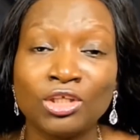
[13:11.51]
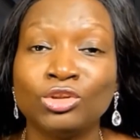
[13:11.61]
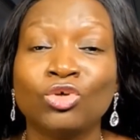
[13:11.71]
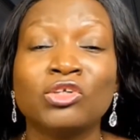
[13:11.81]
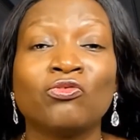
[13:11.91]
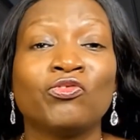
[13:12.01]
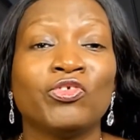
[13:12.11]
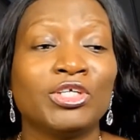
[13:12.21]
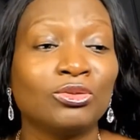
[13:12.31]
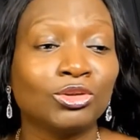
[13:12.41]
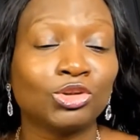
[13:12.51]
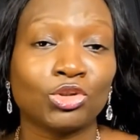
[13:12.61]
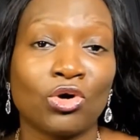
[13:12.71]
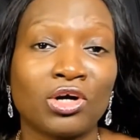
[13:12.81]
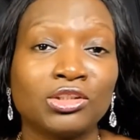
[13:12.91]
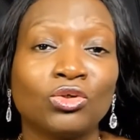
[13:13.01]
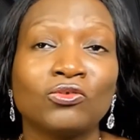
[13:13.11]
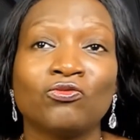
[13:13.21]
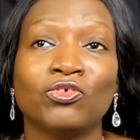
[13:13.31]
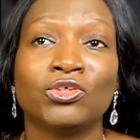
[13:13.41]
Don't feel stuck.
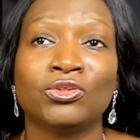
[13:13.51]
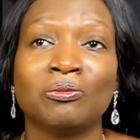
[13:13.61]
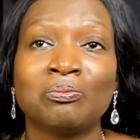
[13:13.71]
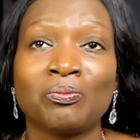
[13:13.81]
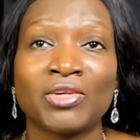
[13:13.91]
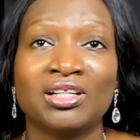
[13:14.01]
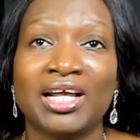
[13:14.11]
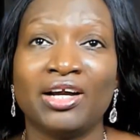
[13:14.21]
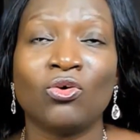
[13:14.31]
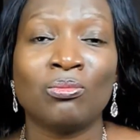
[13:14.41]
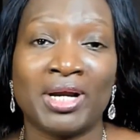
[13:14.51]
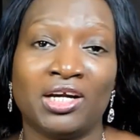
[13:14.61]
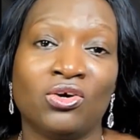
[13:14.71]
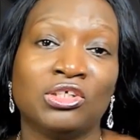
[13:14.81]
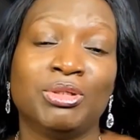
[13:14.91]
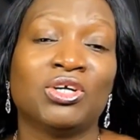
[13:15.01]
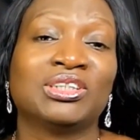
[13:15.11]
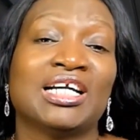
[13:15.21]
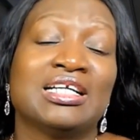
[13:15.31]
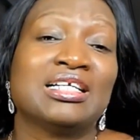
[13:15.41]
Don't feel like, oh my God, because
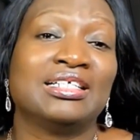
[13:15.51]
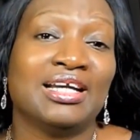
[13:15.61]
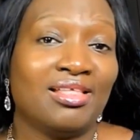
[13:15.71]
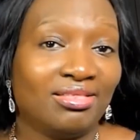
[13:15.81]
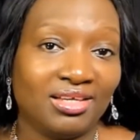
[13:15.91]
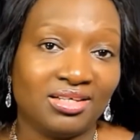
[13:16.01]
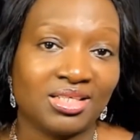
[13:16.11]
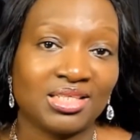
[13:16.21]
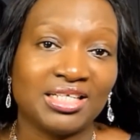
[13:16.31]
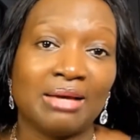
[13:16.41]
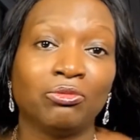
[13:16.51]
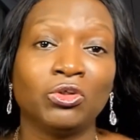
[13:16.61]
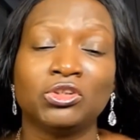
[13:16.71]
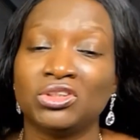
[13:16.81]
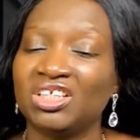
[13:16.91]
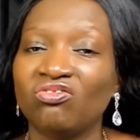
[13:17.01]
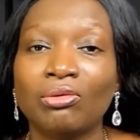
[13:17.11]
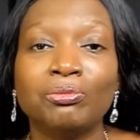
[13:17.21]
I didn't get this, then I'm going to give up.